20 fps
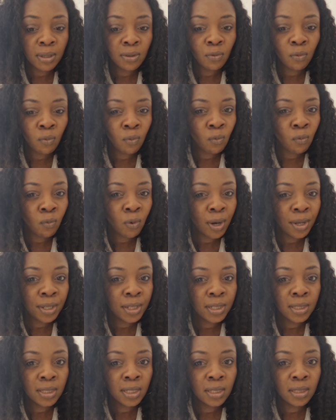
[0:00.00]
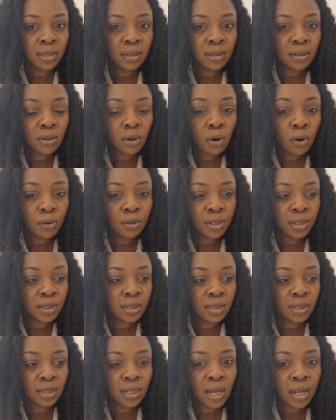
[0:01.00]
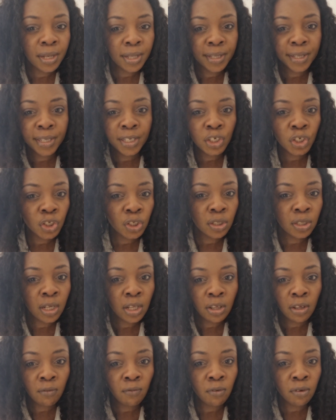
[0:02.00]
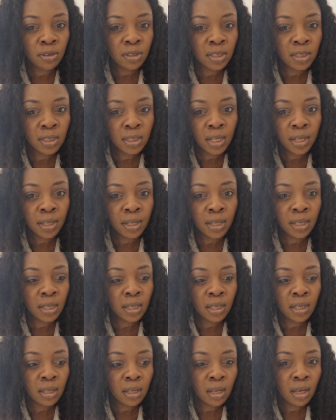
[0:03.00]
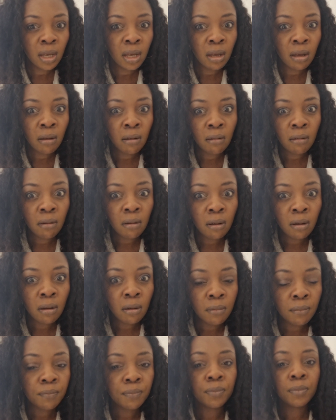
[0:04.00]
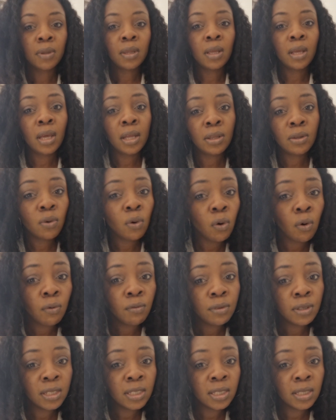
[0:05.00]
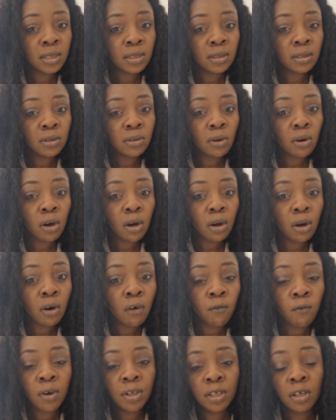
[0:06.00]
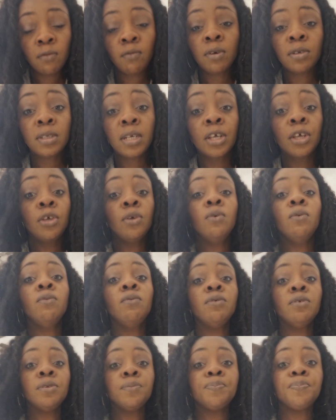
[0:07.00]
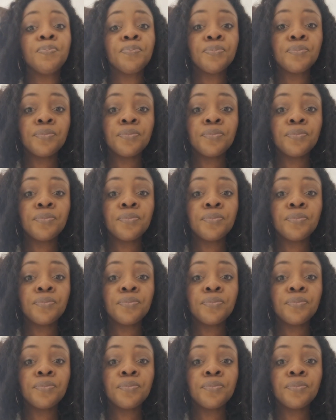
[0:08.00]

I mean, what is it? All these allegations that he was saying and all this of what he was accused.